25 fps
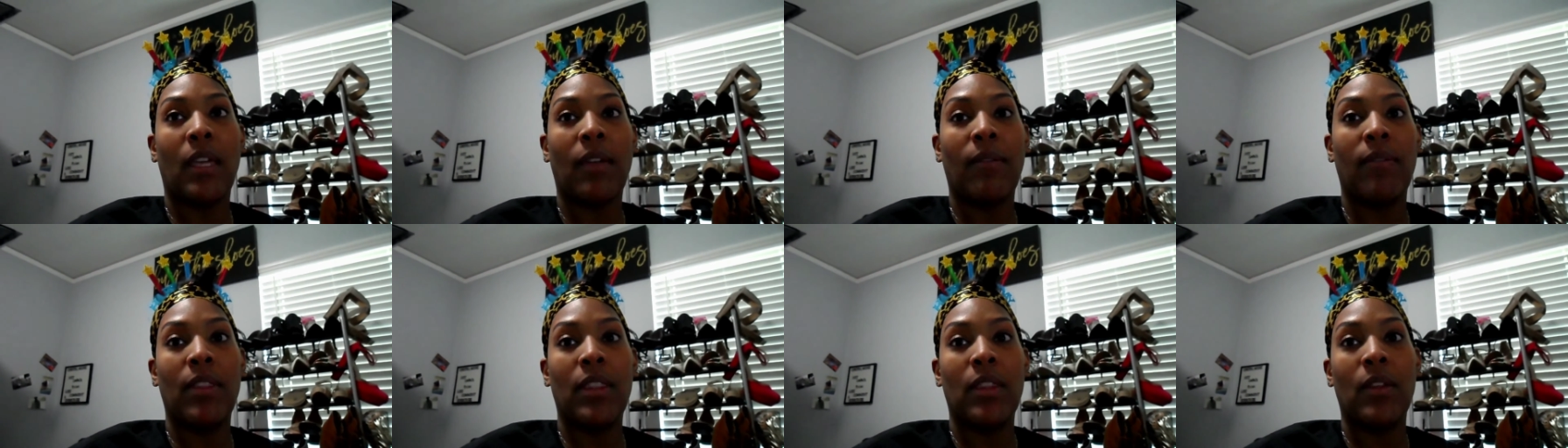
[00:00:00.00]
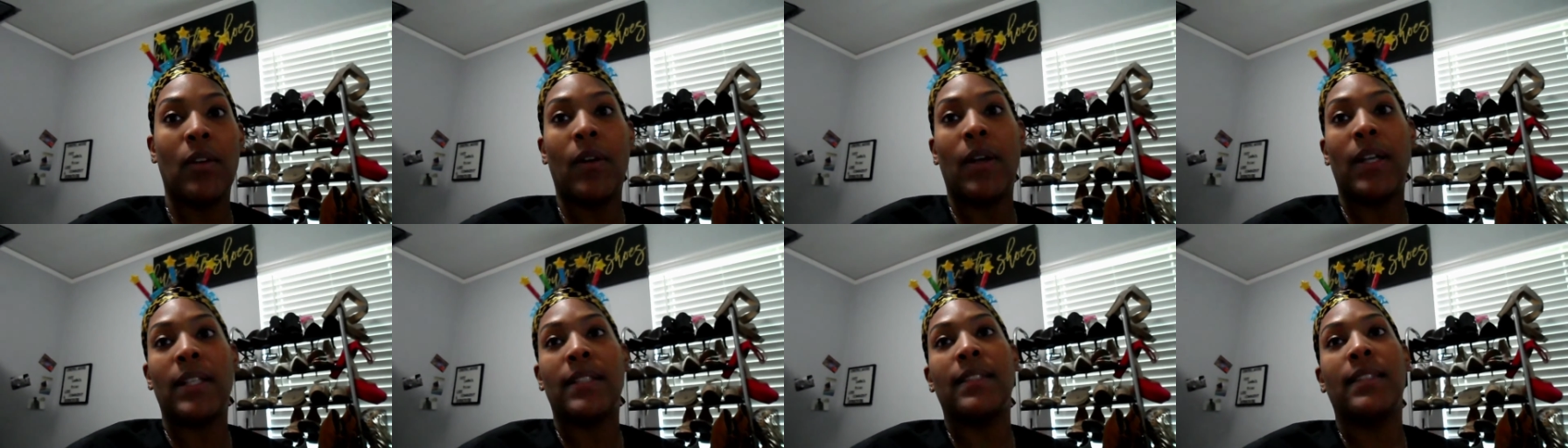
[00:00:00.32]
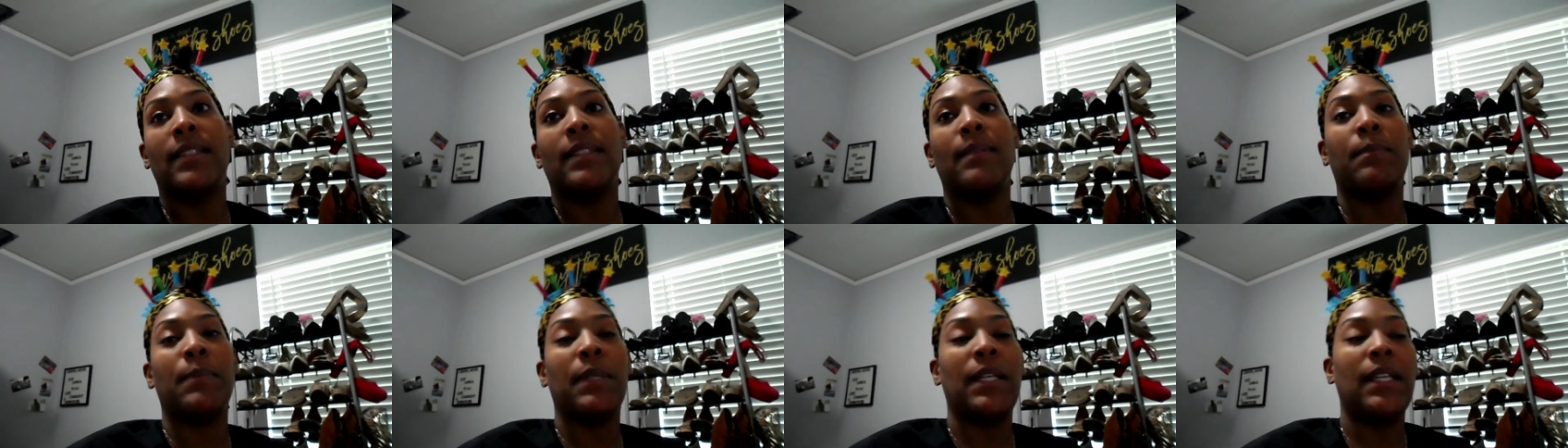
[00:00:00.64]
even though I
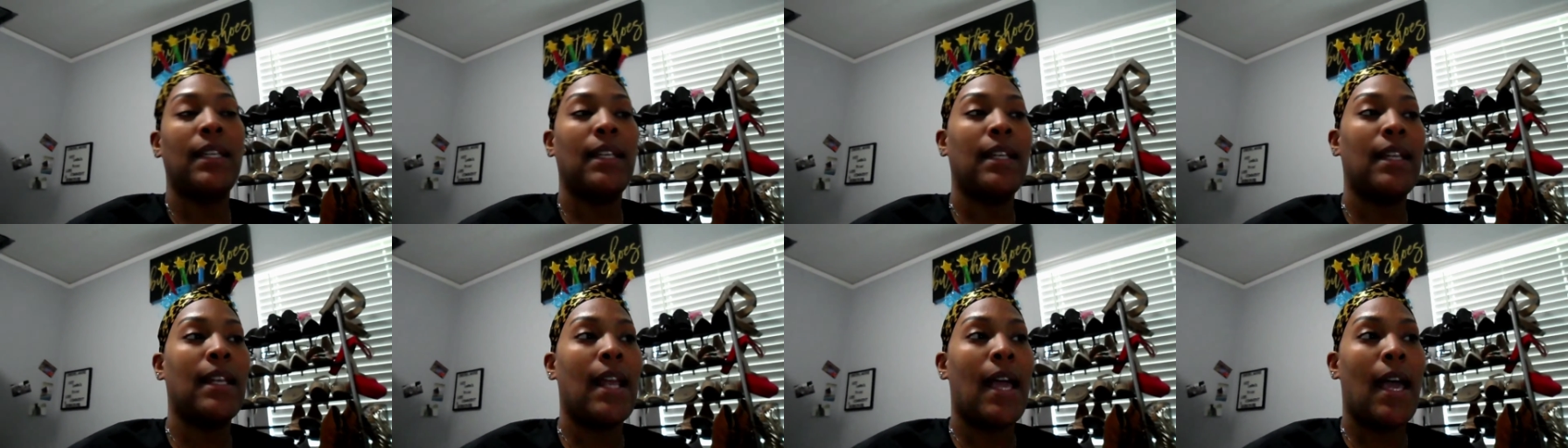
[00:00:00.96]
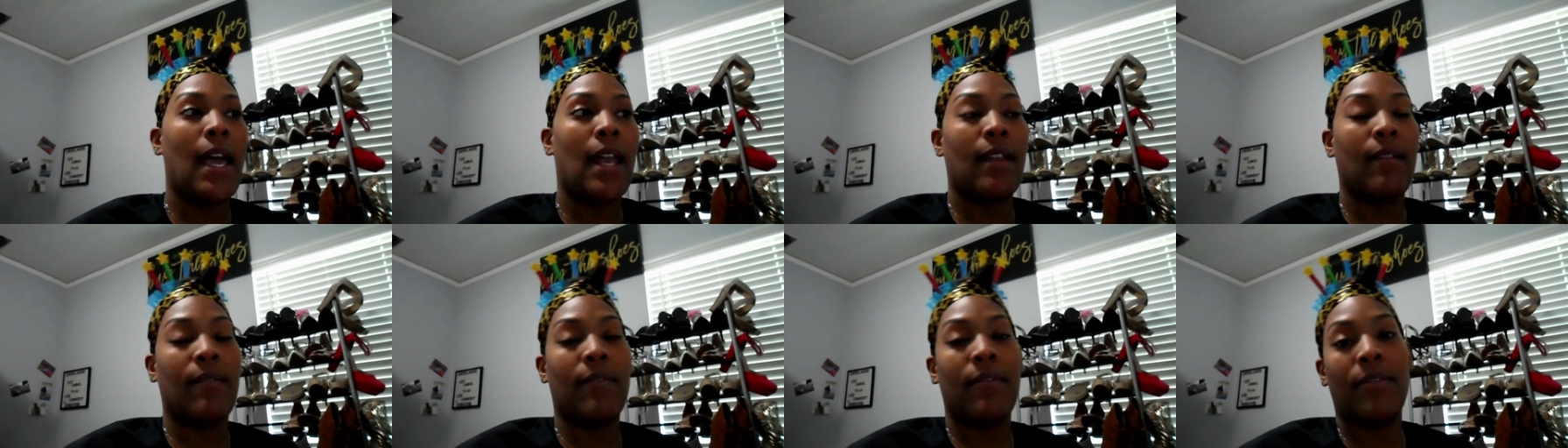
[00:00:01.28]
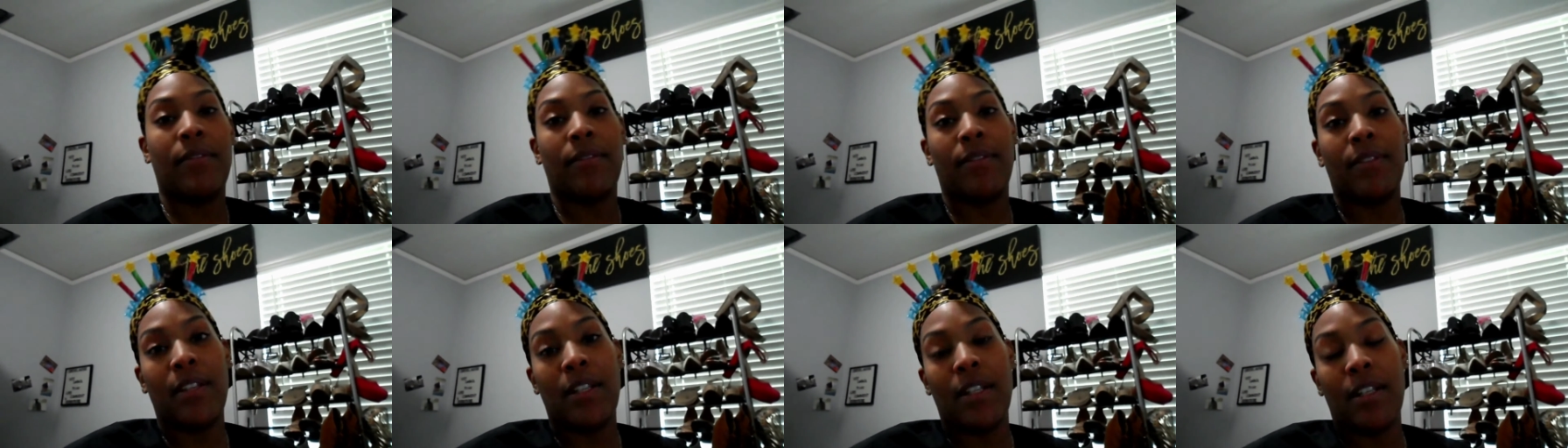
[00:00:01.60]
slip in and out of,
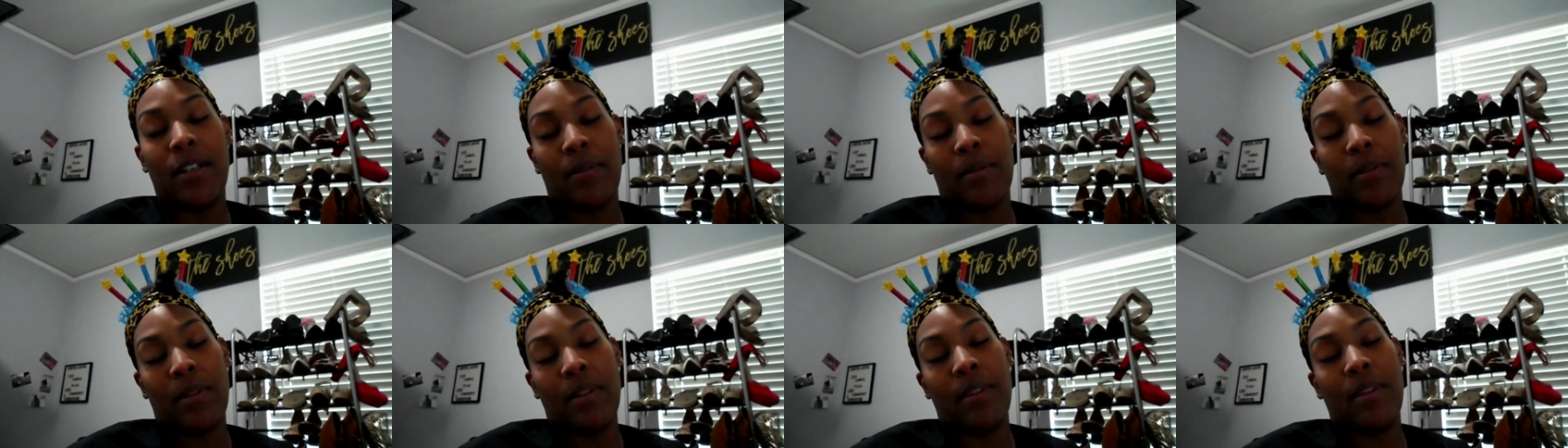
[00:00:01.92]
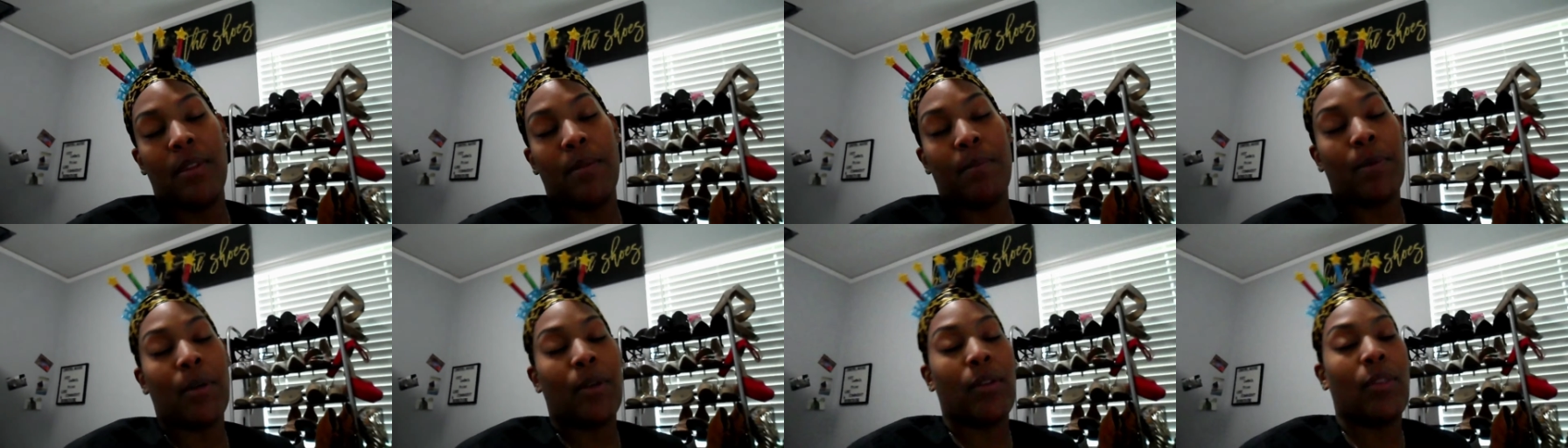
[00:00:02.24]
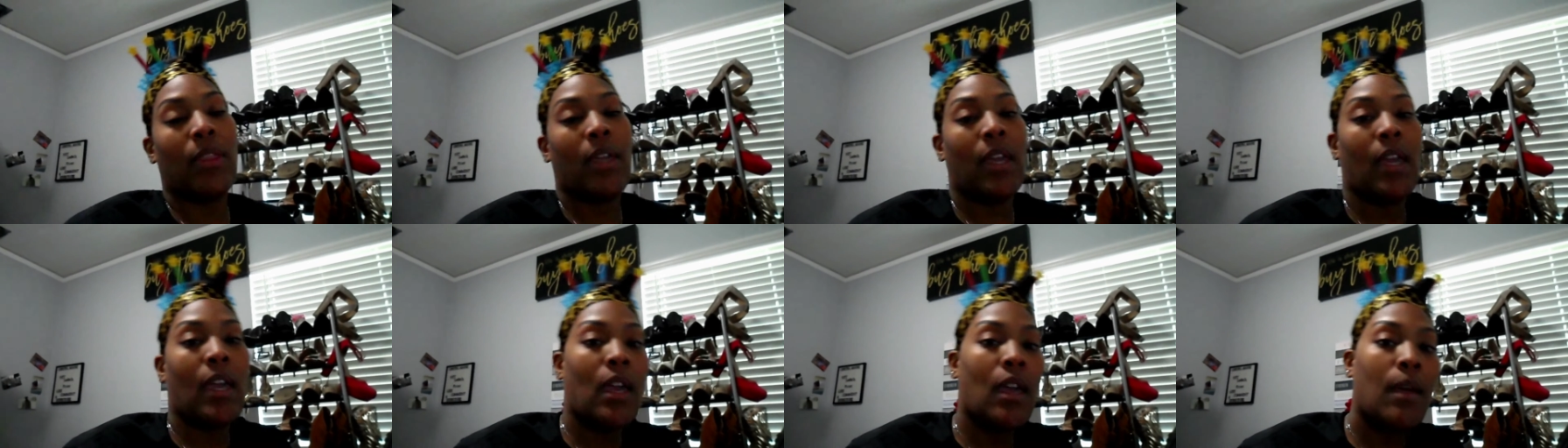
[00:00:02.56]
you know, the
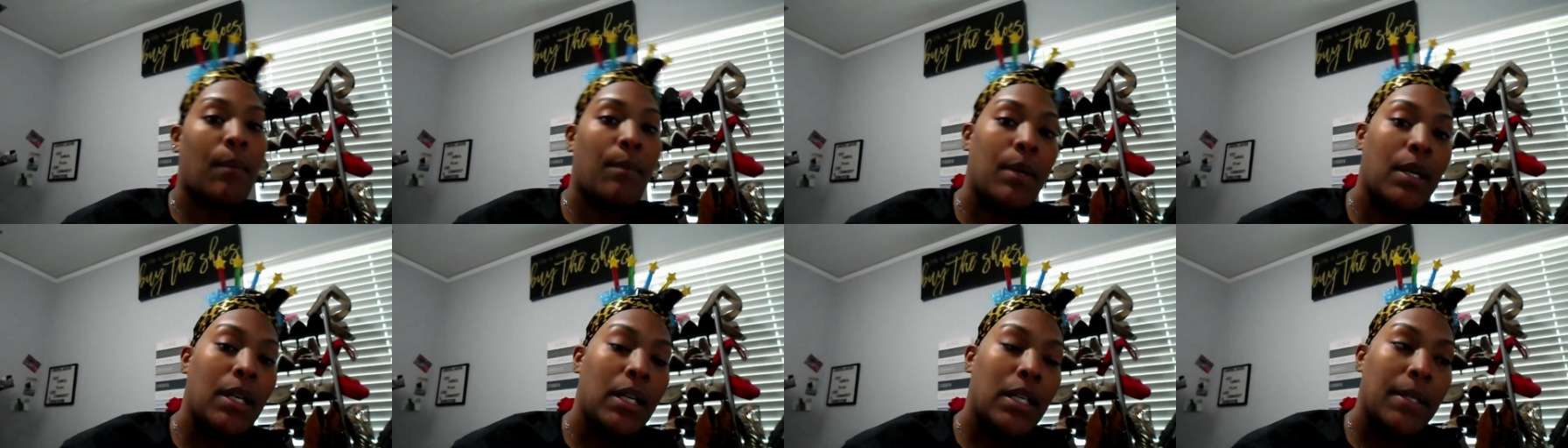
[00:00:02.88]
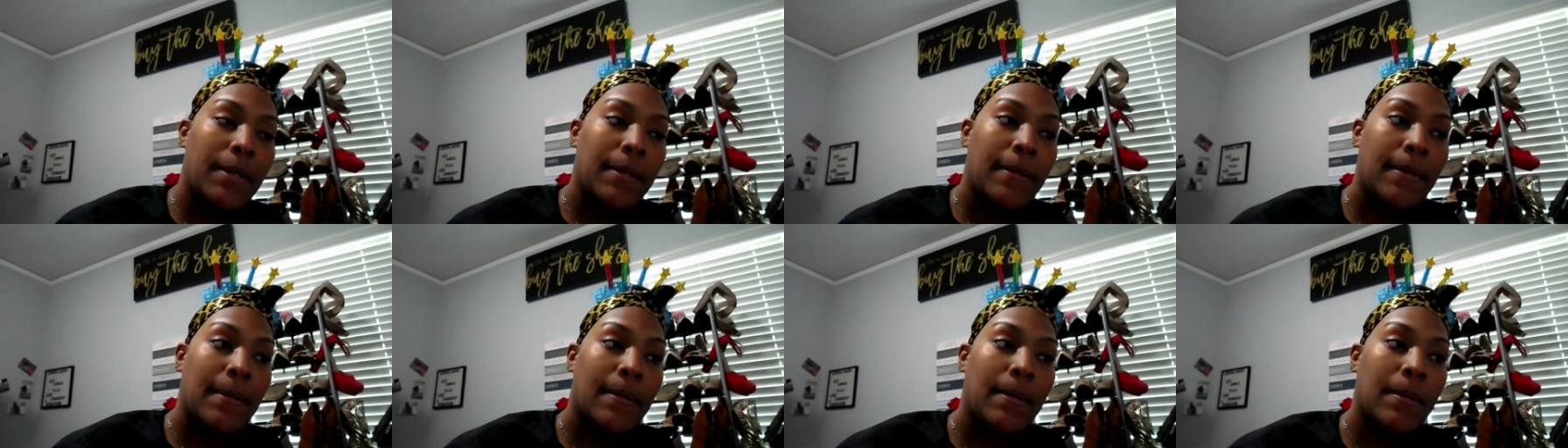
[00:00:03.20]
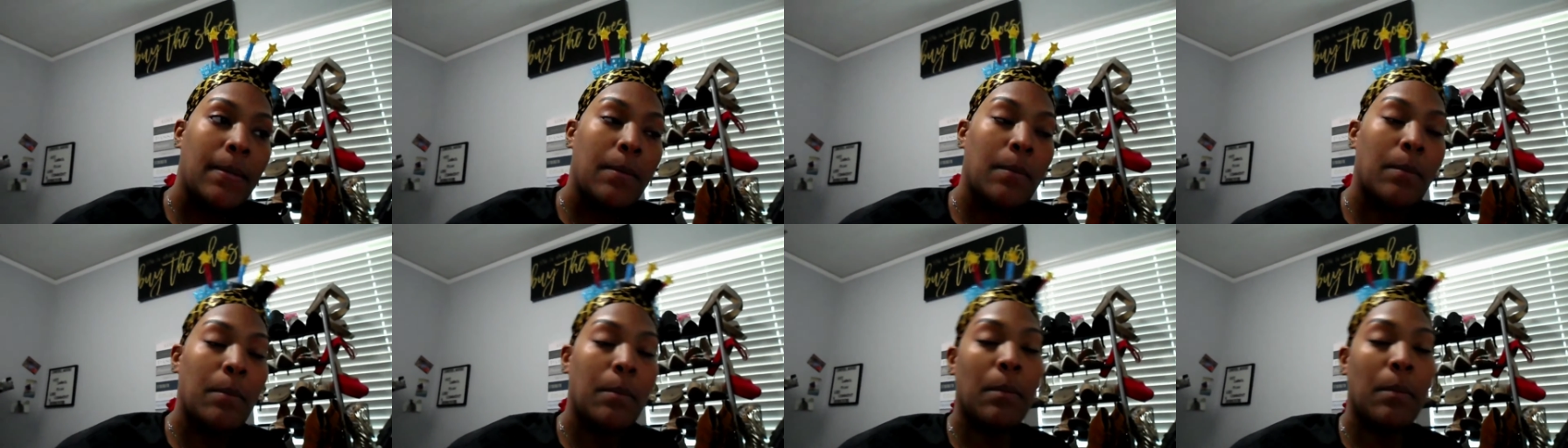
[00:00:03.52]
birthday happiness,